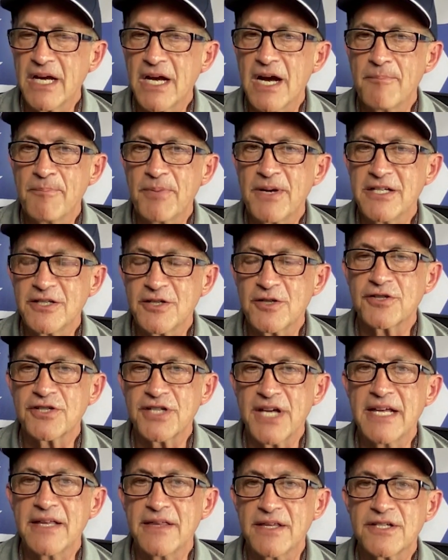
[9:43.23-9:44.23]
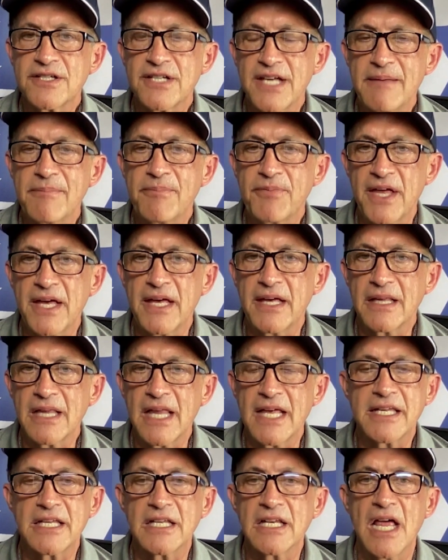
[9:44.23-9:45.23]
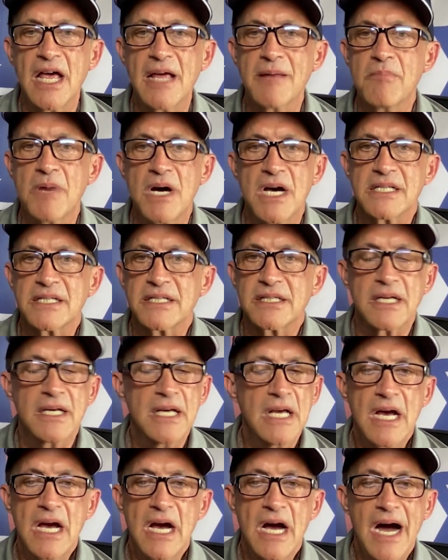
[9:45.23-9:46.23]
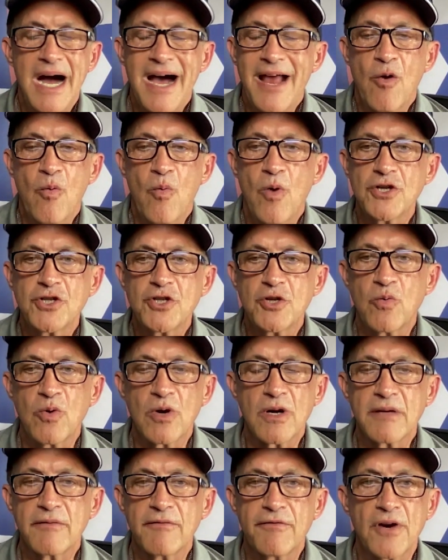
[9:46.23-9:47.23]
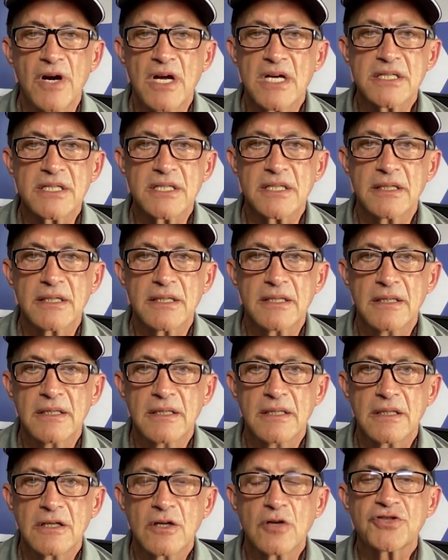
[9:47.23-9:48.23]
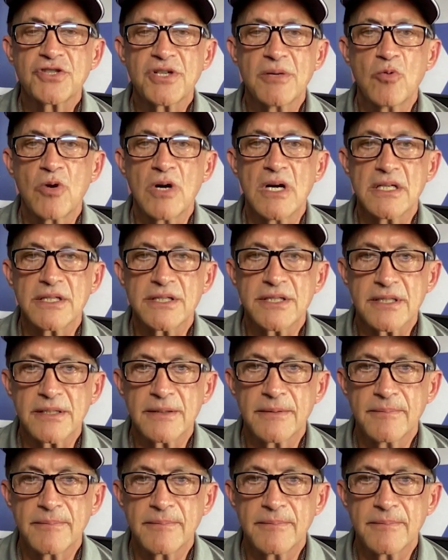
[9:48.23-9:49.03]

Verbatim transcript: big companies are saying the same thing like elon musk i don't want you working for us go somewhere yeah, else